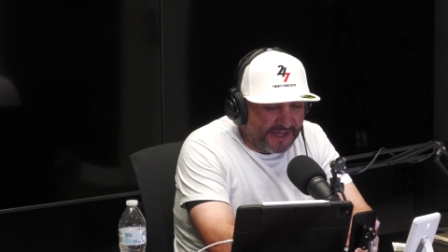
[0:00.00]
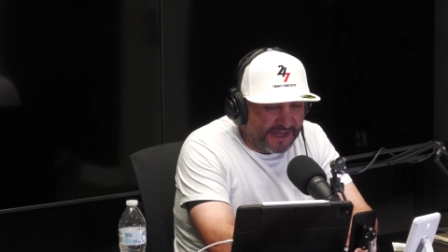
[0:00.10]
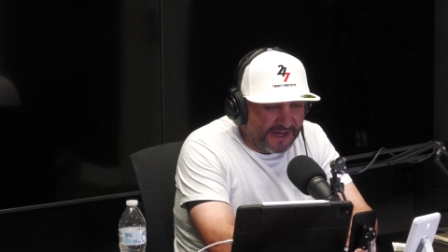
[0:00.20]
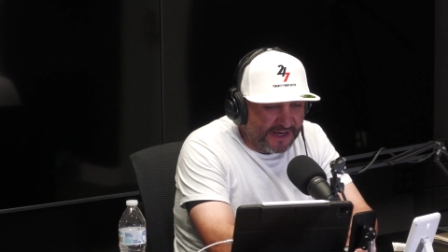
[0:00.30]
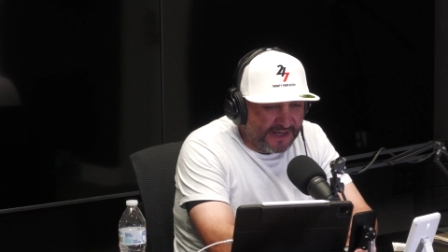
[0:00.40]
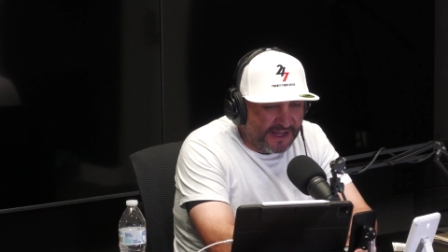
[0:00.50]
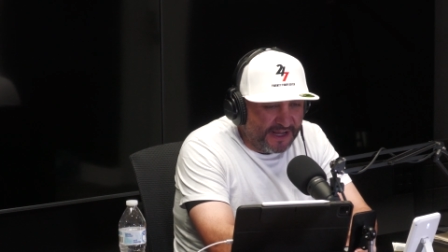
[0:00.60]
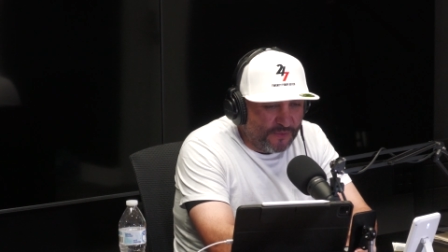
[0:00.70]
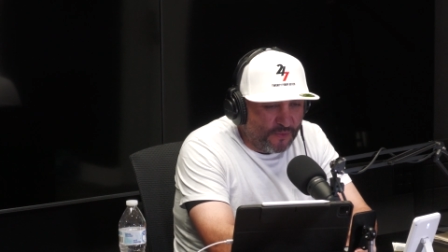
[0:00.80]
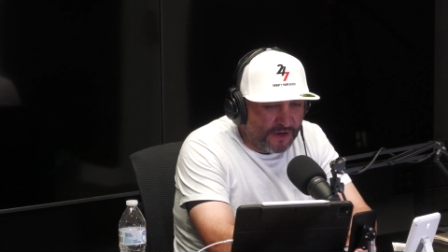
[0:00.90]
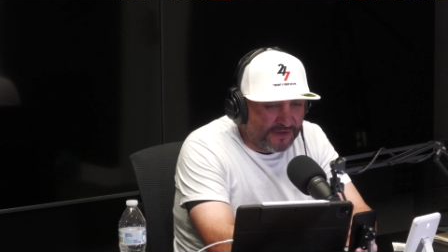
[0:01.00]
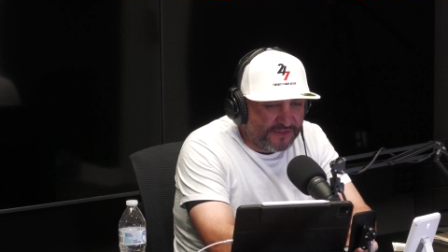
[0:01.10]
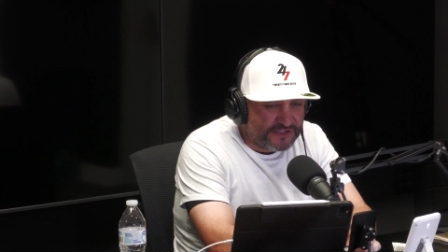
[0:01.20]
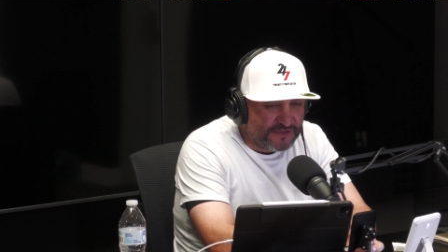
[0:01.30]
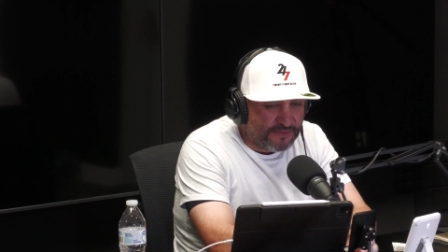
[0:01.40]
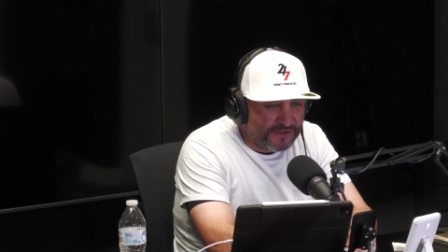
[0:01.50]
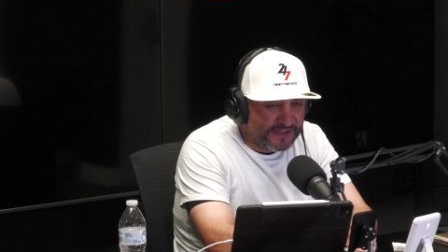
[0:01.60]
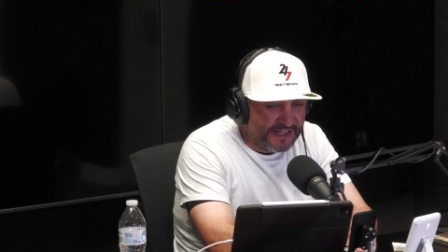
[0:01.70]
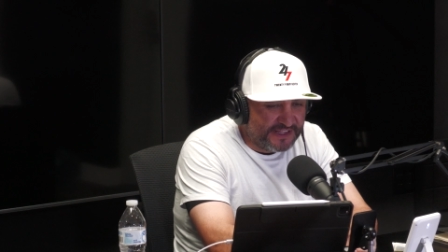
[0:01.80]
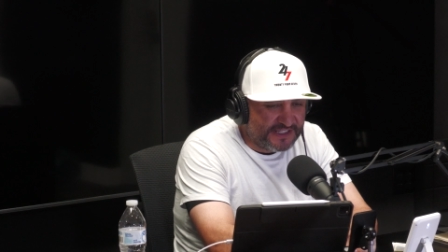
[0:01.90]
and one of the
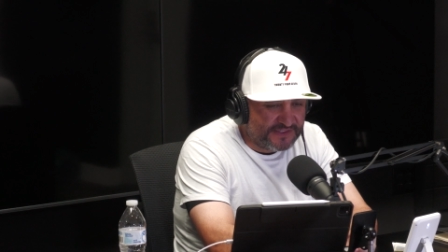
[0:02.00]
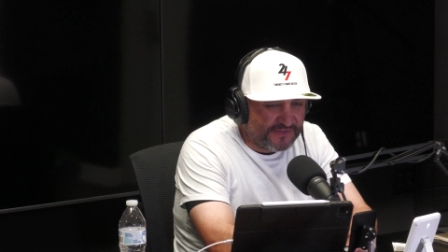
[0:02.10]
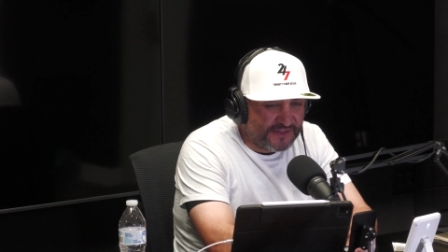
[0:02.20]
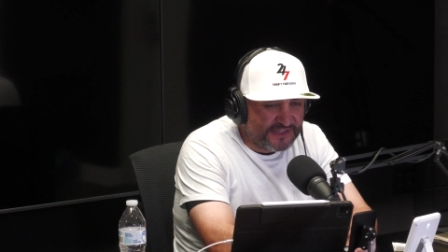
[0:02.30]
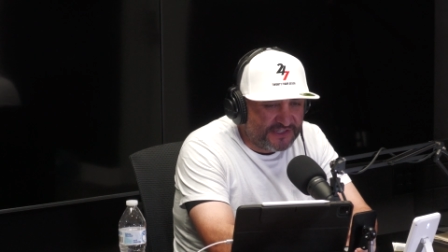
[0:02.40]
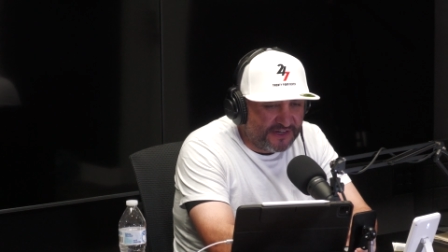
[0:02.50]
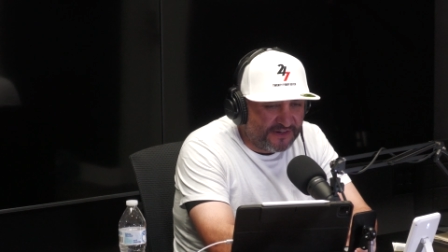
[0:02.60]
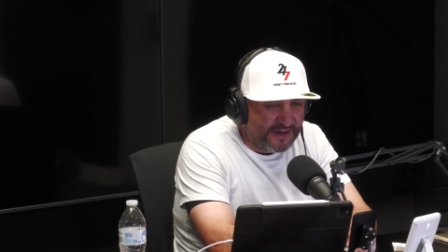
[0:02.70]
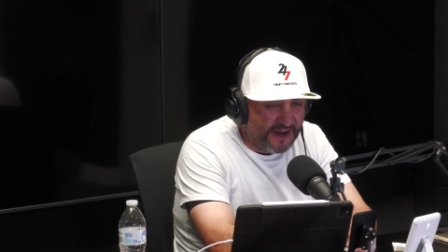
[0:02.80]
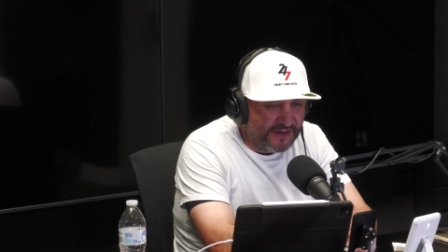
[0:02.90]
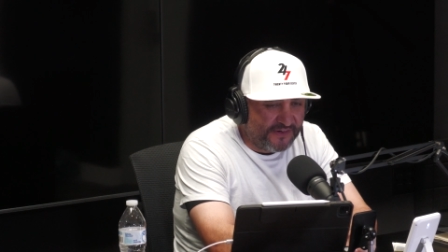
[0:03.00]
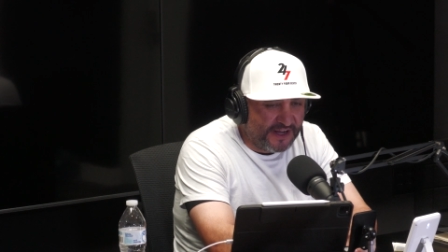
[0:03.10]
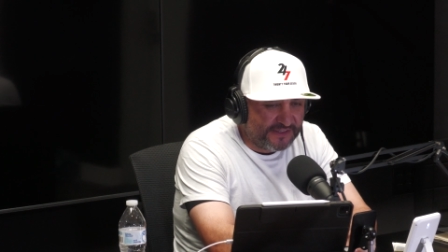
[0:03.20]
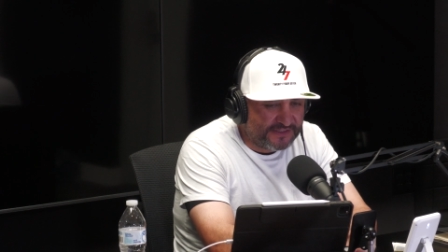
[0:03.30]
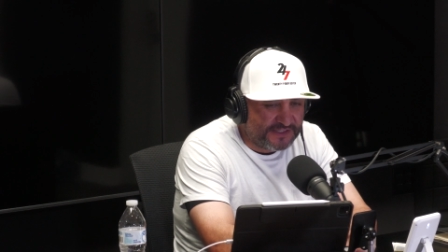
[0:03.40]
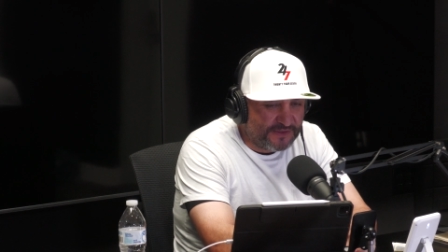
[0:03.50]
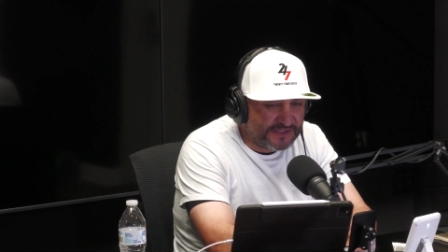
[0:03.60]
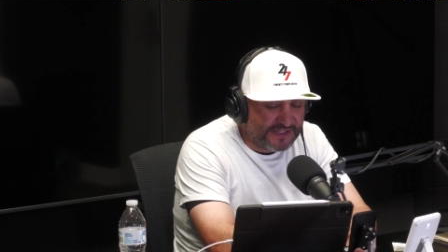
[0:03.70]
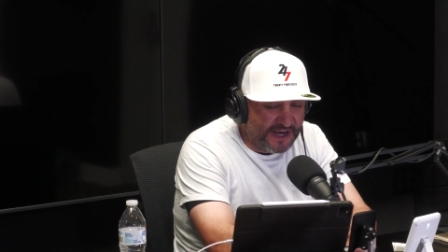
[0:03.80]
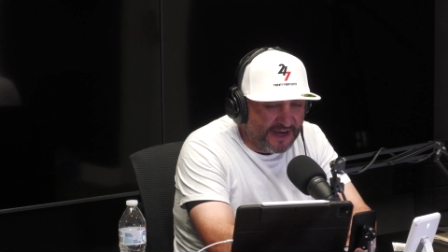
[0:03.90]
superintendents for the general contractors that
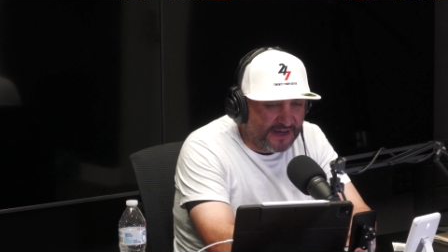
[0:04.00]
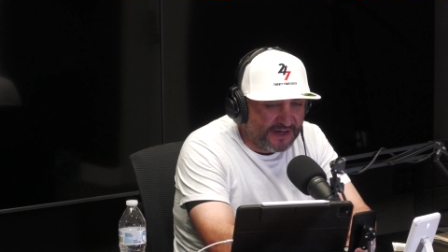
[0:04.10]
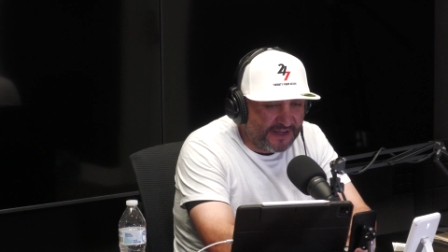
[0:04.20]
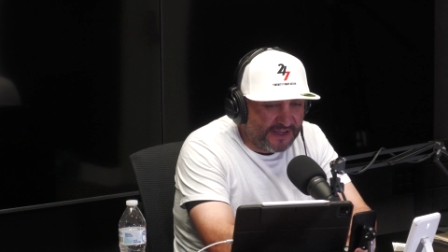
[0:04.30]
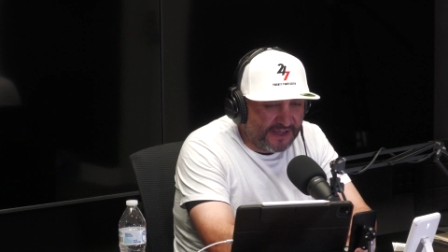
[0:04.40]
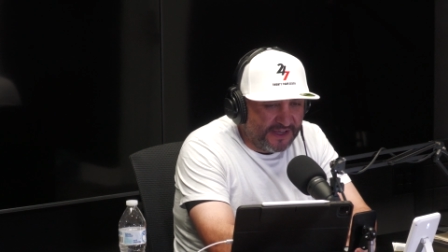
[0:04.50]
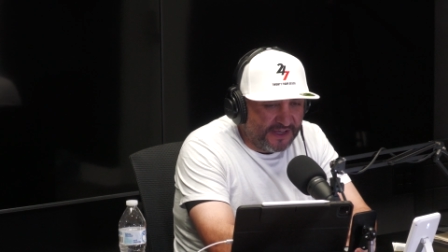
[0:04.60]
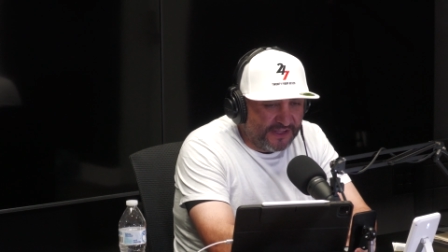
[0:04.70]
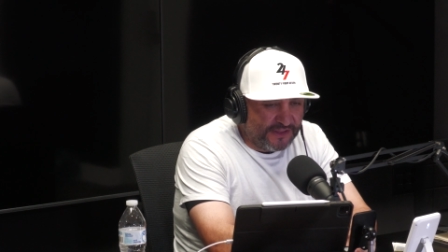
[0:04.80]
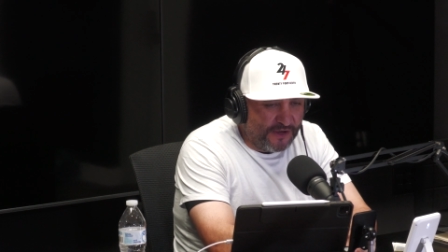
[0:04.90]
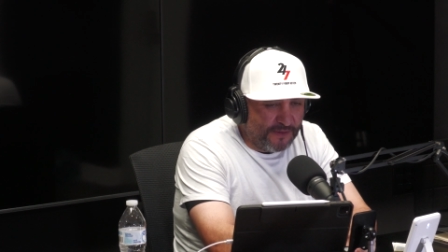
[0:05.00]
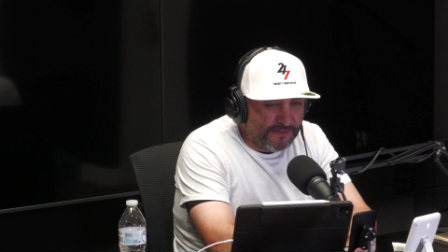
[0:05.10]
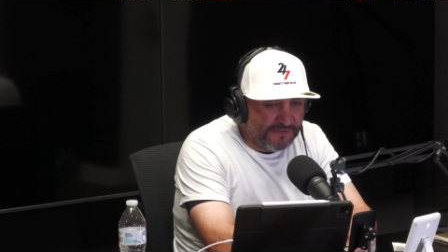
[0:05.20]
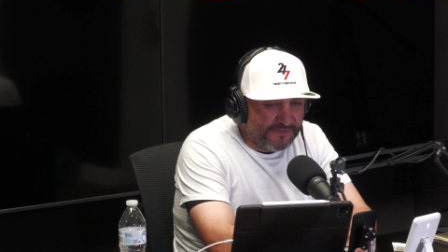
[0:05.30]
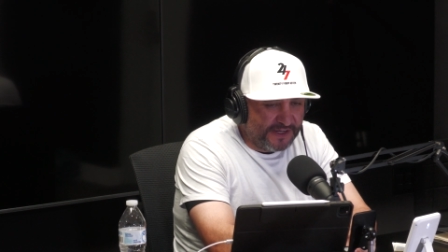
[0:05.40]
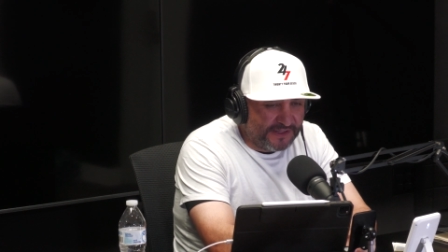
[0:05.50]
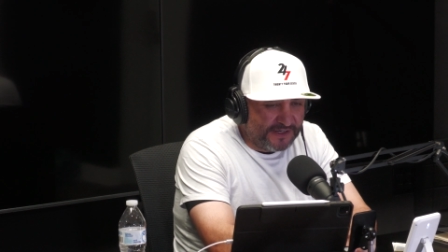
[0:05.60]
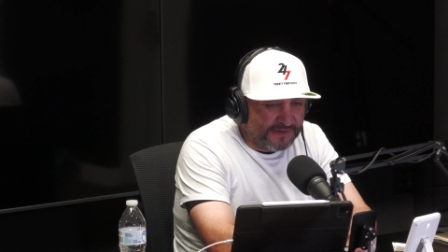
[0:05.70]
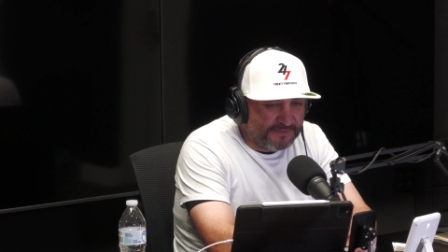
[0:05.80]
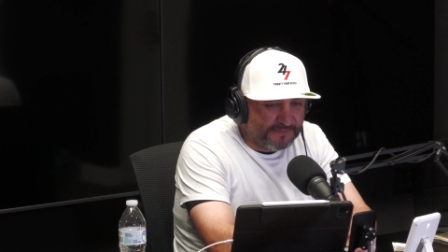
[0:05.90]
was there told me,
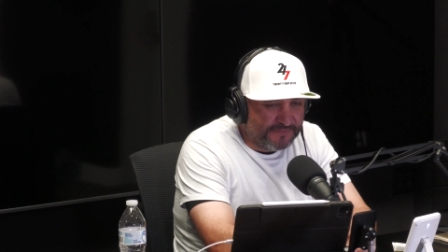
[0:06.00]
Victor,